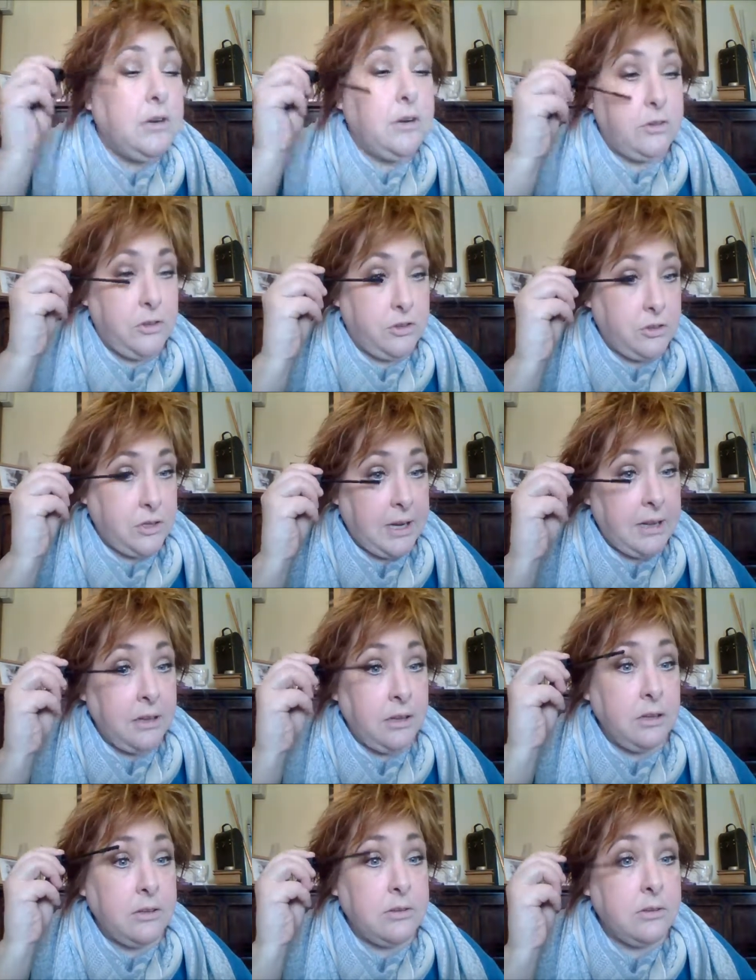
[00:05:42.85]
the
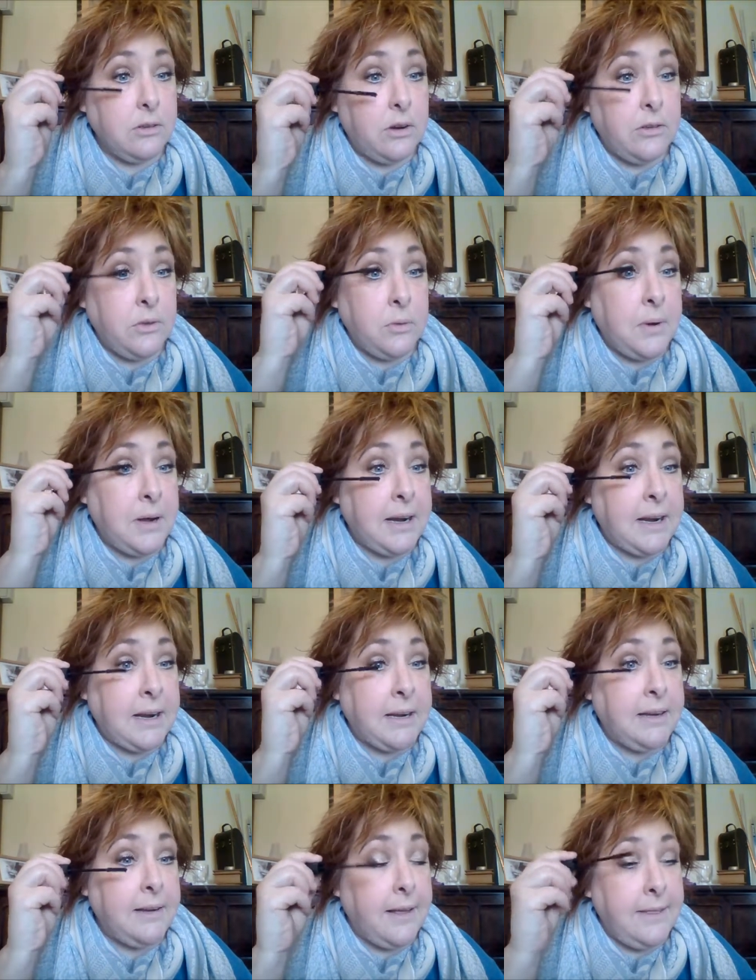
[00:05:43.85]
gels on the one
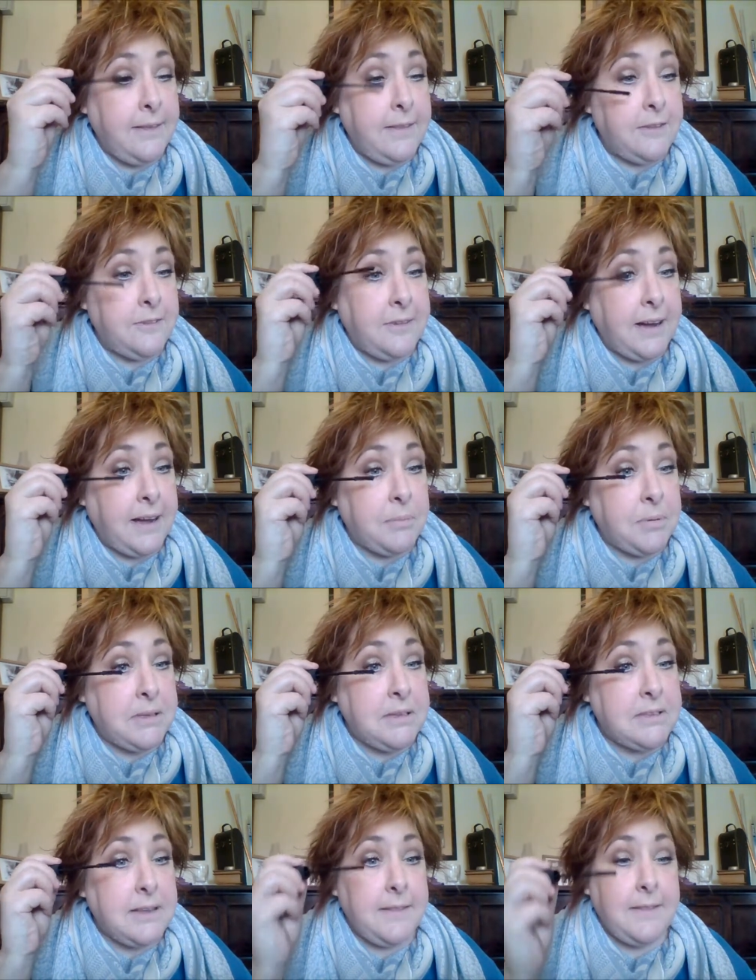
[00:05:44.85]
eye and then the
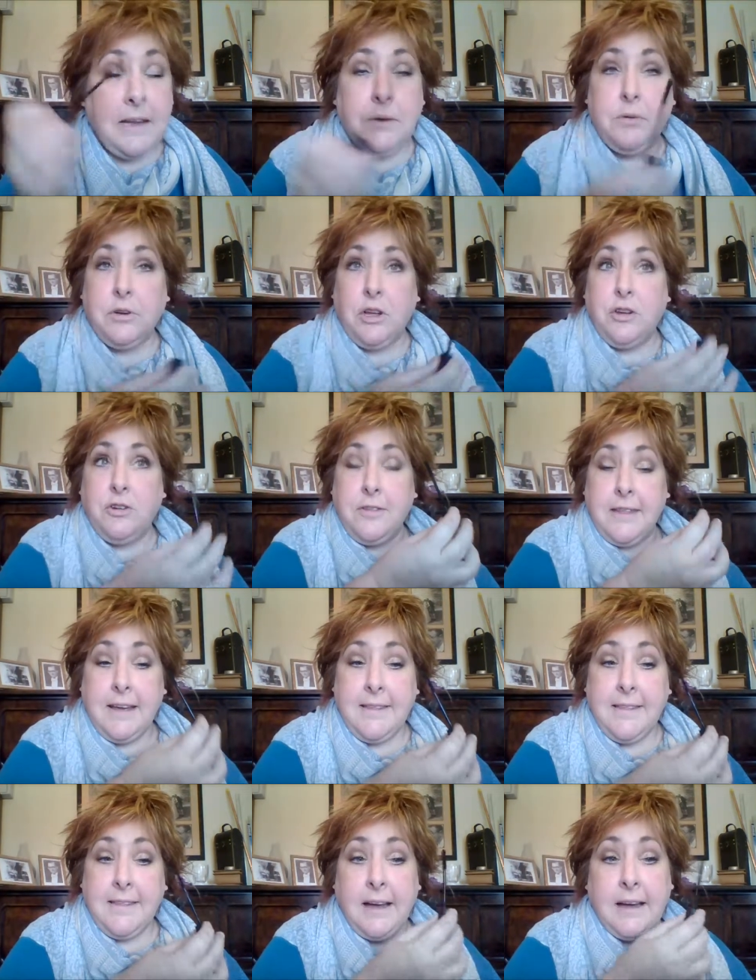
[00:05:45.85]
fibers, and then I would go to the
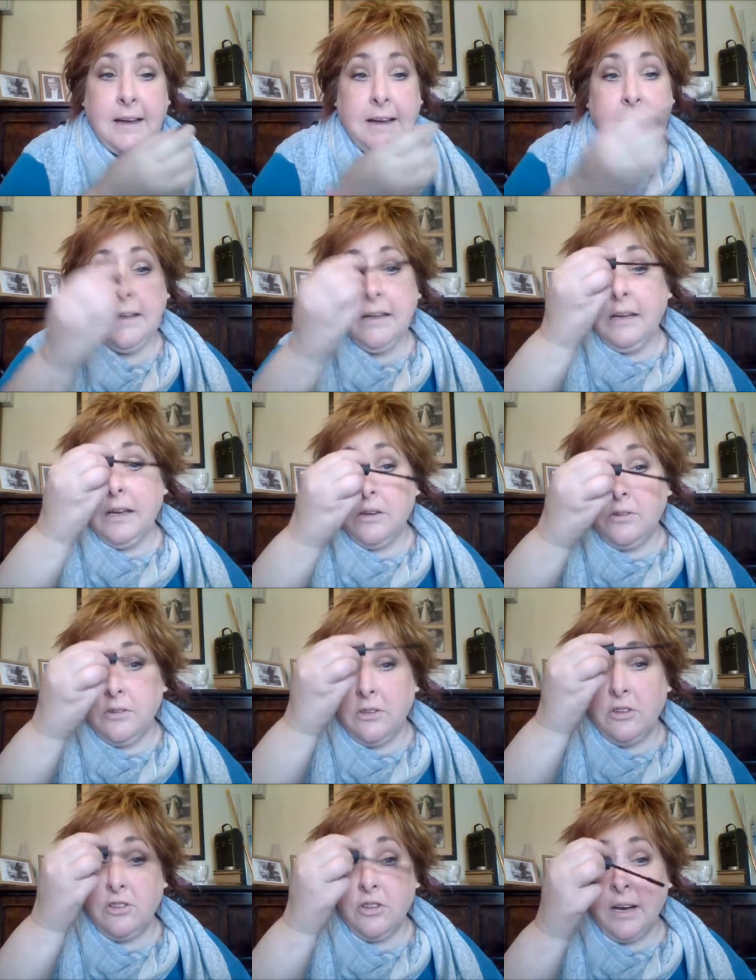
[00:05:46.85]
other eye and do the
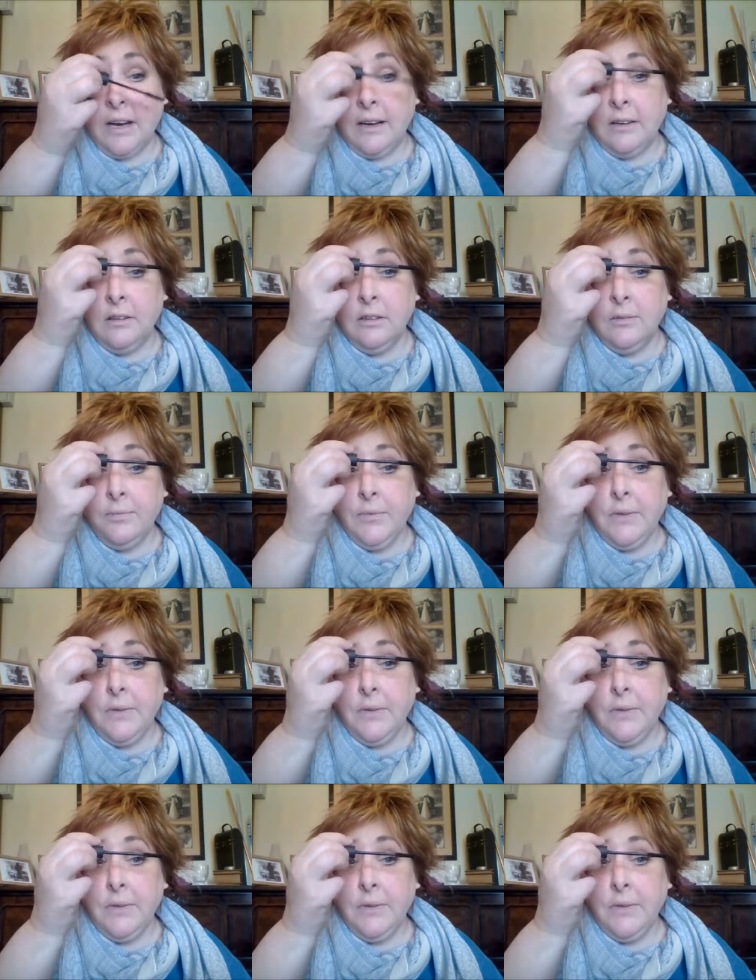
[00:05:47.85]
gel